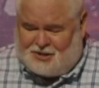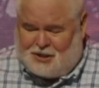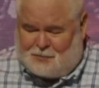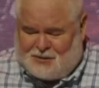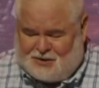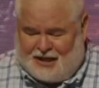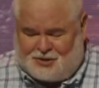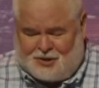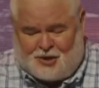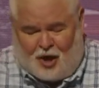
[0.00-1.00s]
his
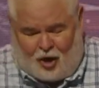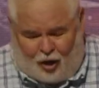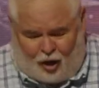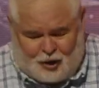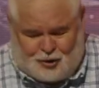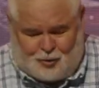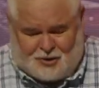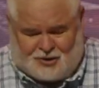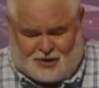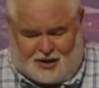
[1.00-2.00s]
possessions on to
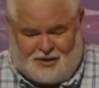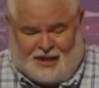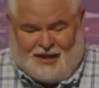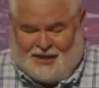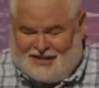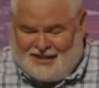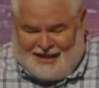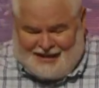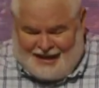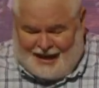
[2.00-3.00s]
his son. His
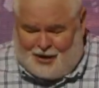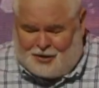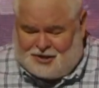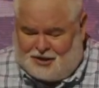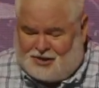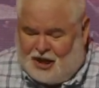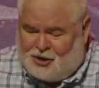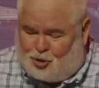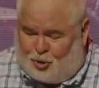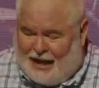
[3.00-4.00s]
inheritance
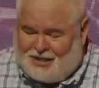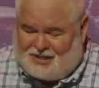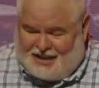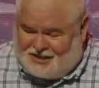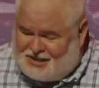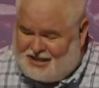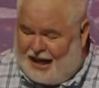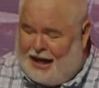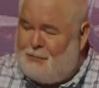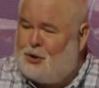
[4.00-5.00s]
transcends
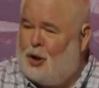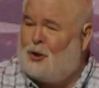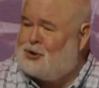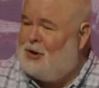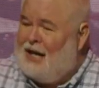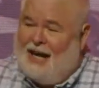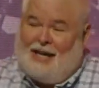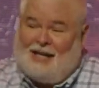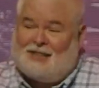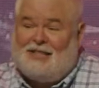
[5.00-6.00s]
time, culture,
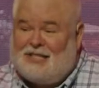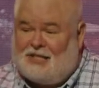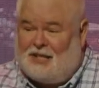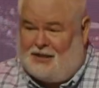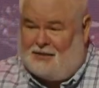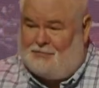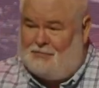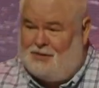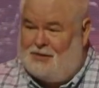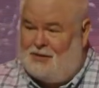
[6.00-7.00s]
and ethnicity.
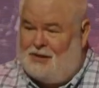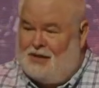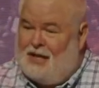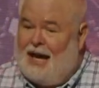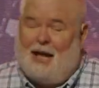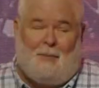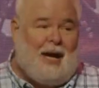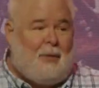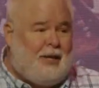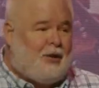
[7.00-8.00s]
And
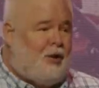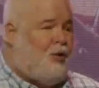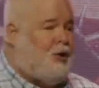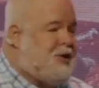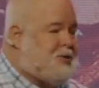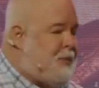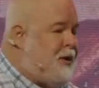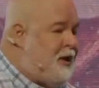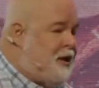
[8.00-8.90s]
maybe the Holy Spirit